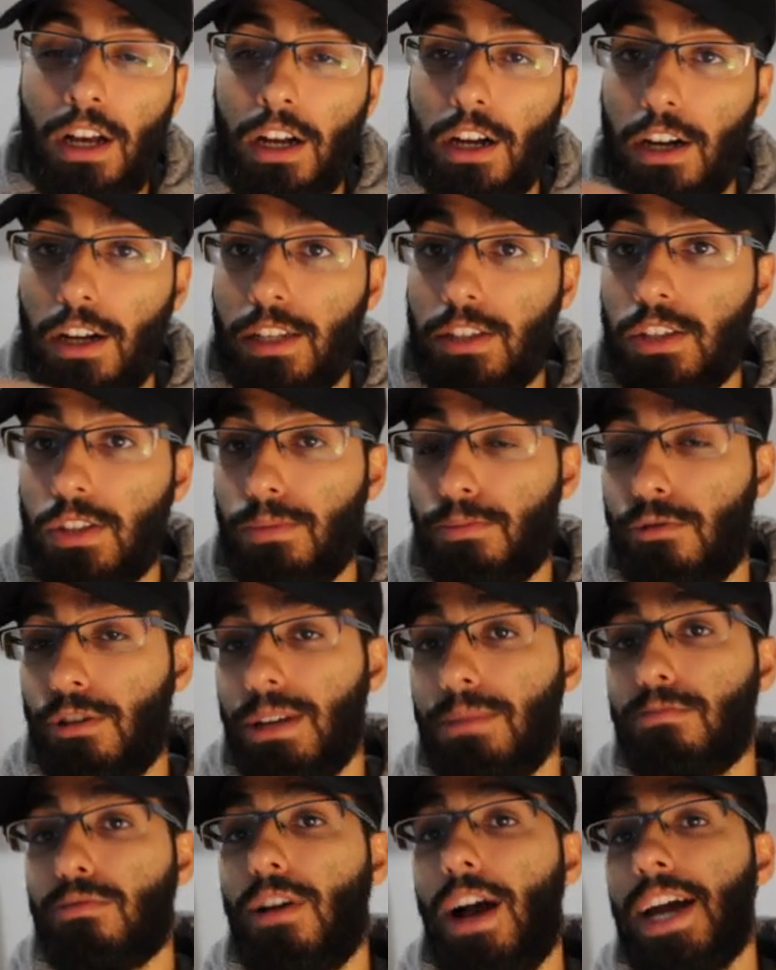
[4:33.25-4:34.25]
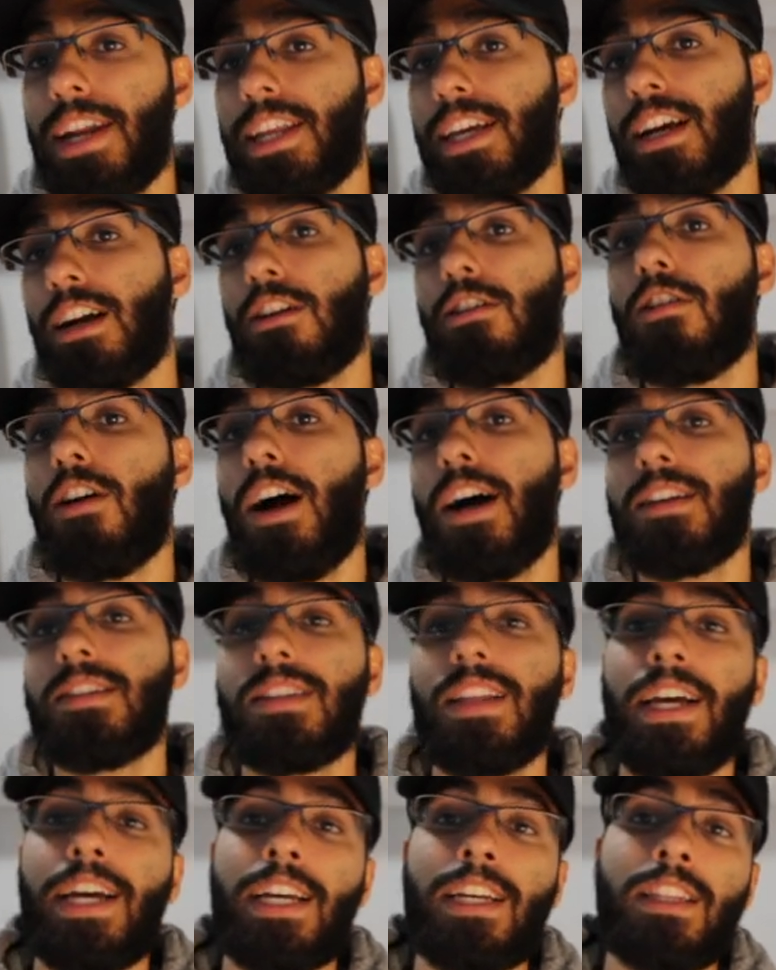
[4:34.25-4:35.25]
Good Supreme branding across
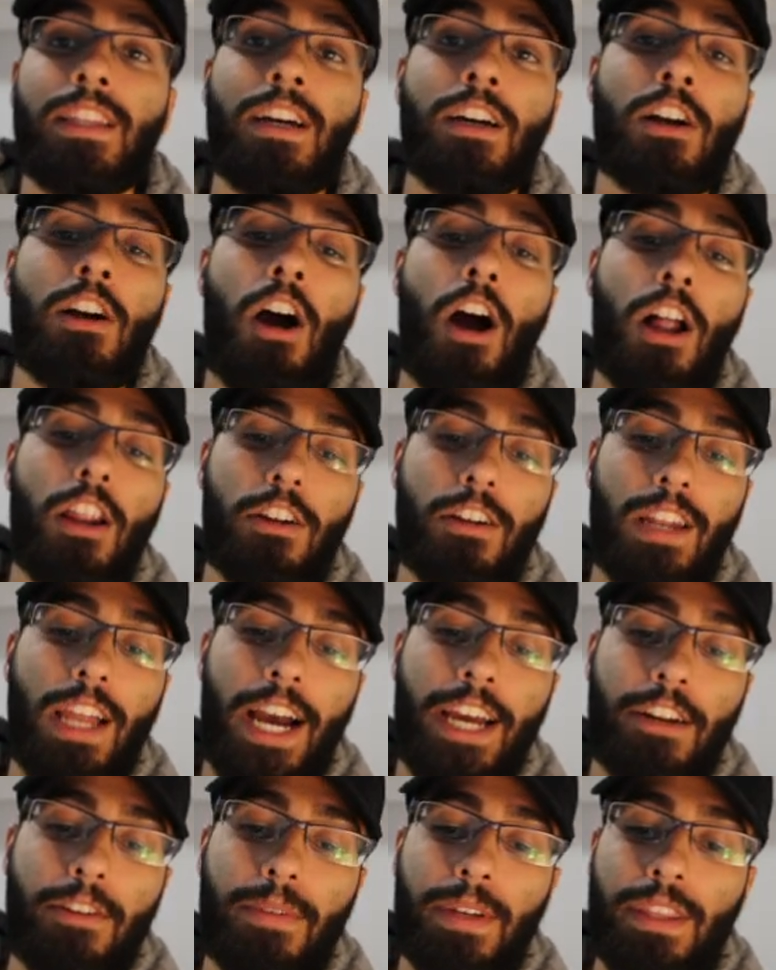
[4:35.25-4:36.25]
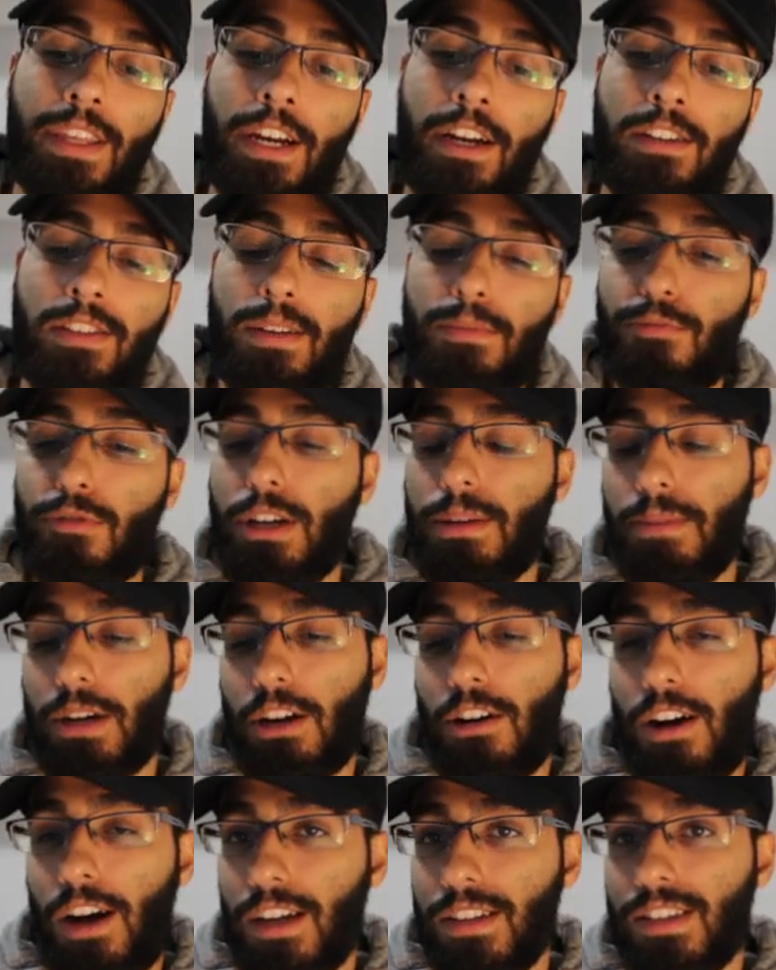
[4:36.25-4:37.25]
like the collar line over there, Supreme
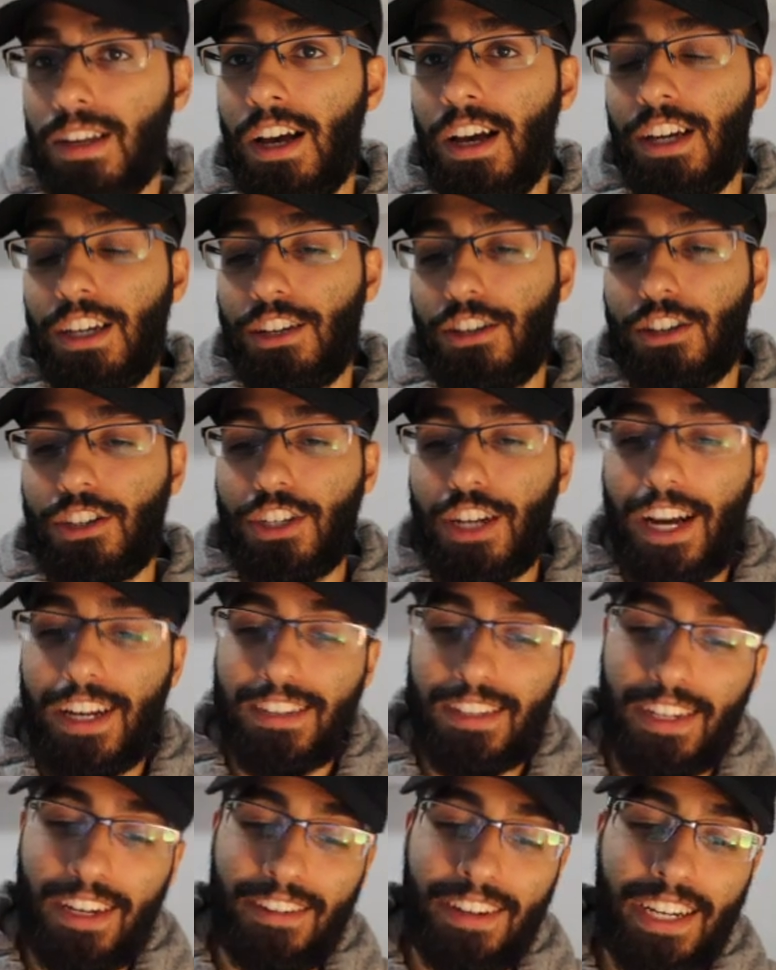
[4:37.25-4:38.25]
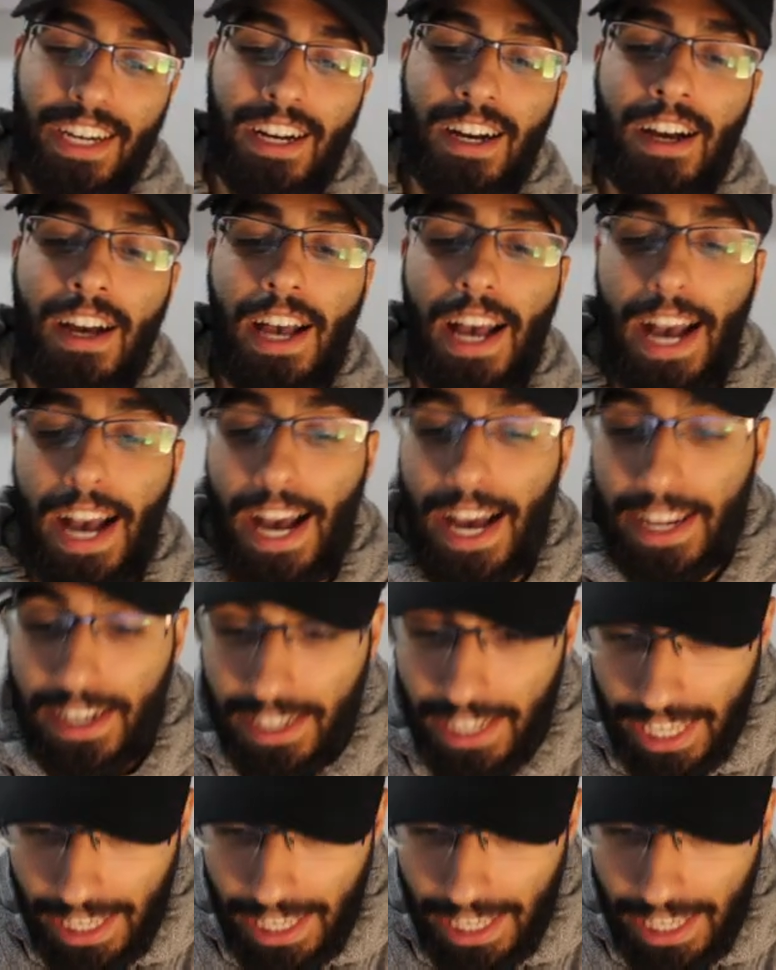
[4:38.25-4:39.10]
across your chest area, and